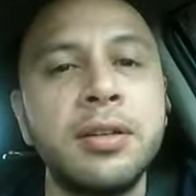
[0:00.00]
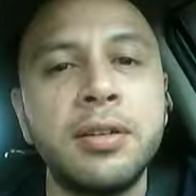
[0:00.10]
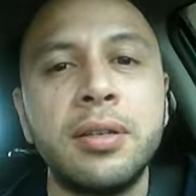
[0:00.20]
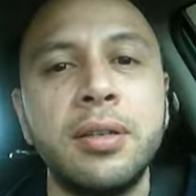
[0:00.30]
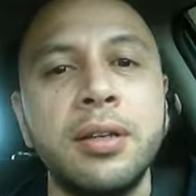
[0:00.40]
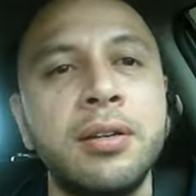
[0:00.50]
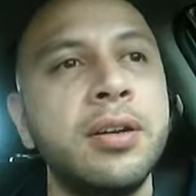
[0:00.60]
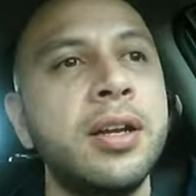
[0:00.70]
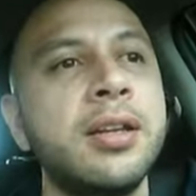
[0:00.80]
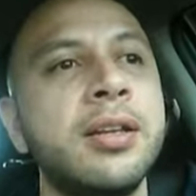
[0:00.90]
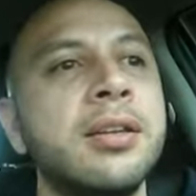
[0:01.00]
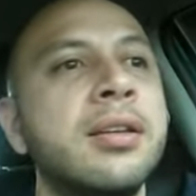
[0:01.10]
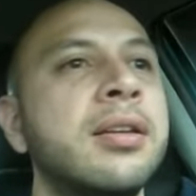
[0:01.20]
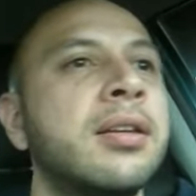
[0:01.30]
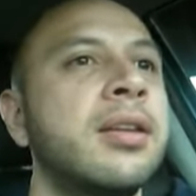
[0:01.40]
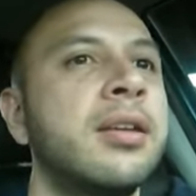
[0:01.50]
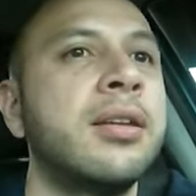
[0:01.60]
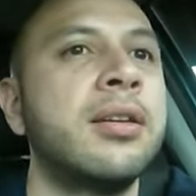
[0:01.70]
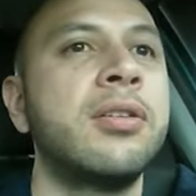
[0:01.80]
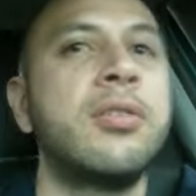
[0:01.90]
disintegrating
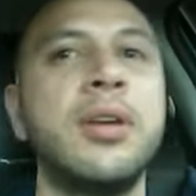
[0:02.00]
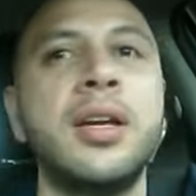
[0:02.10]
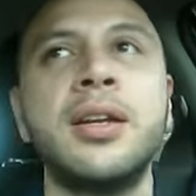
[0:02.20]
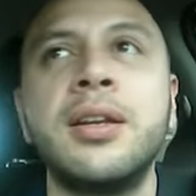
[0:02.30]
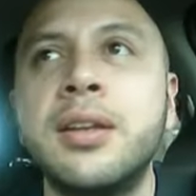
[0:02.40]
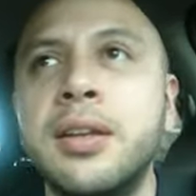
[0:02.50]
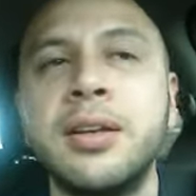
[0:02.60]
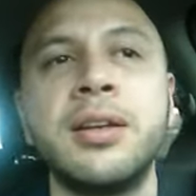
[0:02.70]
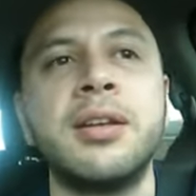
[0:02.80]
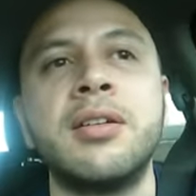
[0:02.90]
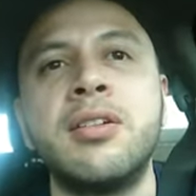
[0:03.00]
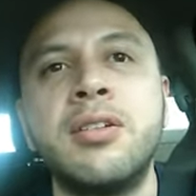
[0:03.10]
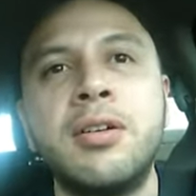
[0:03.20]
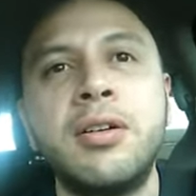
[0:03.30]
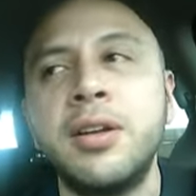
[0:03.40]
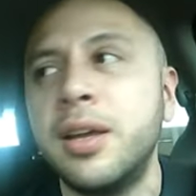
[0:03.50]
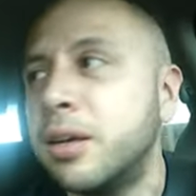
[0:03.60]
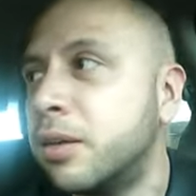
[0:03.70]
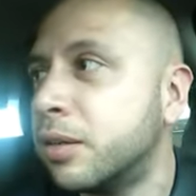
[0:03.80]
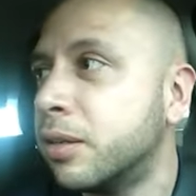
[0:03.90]
and degrading, and all
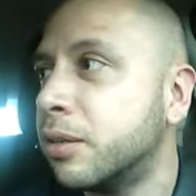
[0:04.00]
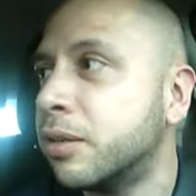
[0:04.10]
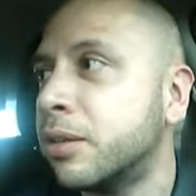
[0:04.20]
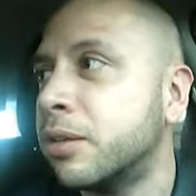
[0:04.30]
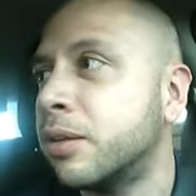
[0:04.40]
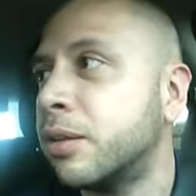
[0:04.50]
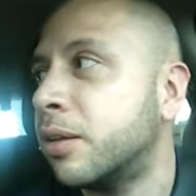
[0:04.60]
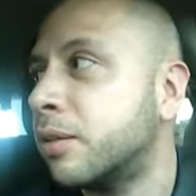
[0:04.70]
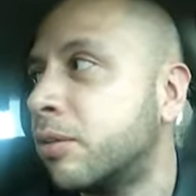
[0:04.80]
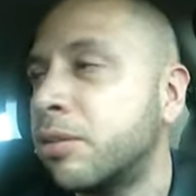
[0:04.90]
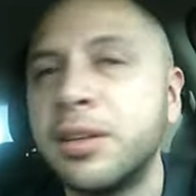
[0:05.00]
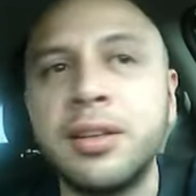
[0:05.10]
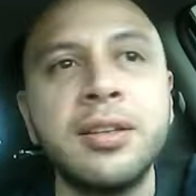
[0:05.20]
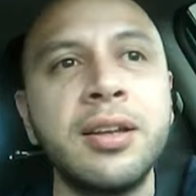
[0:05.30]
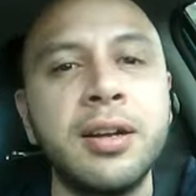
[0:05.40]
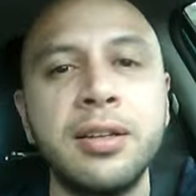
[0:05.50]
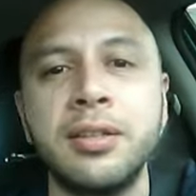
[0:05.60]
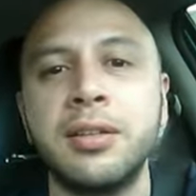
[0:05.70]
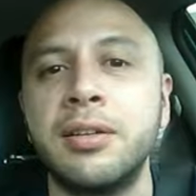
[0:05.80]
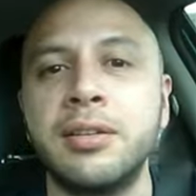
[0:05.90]
that ugliness that's on the inside is
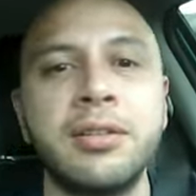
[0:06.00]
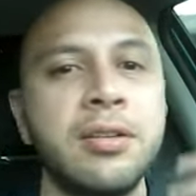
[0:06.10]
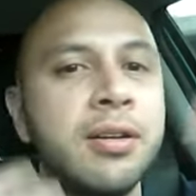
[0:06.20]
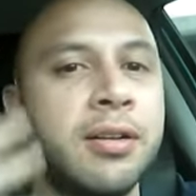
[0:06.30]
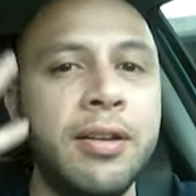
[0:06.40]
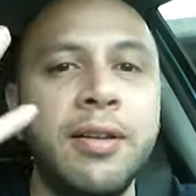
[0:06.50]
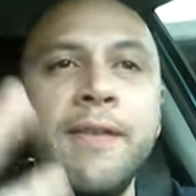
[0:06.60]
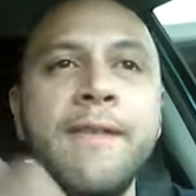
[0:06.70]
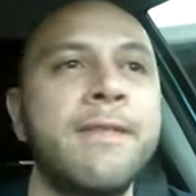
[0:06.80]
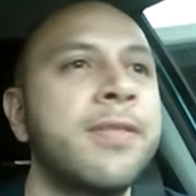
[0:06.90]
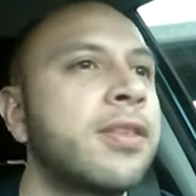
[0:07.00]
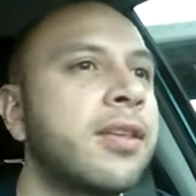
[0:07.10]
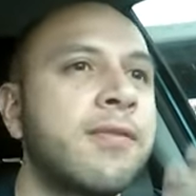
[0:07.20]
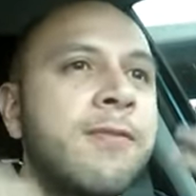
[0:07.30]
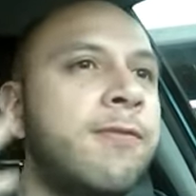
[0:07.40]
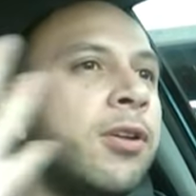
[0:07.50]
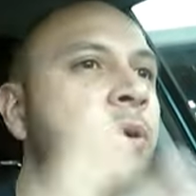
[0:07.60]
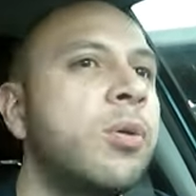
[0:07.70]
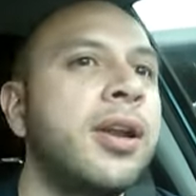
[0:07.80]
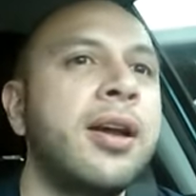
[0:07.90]
just gonna start
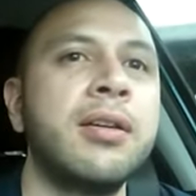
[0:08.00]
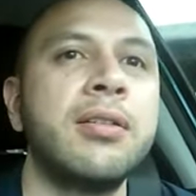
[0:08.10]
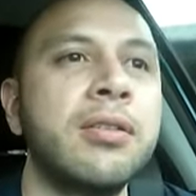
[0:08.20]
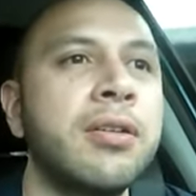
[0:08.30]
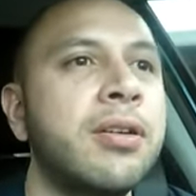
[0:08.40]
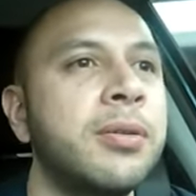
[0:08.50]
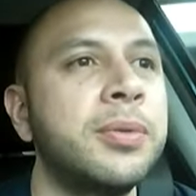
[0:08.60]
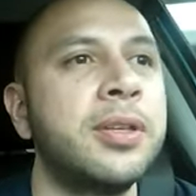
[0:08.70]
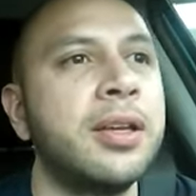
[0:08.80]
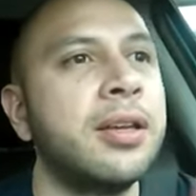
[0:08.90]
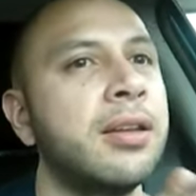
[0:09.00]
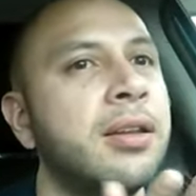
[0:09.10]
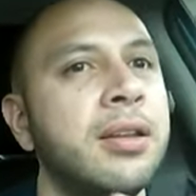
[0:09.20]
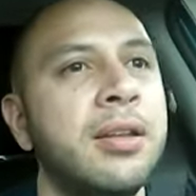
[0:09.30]
flowing out, you know what I'm saying?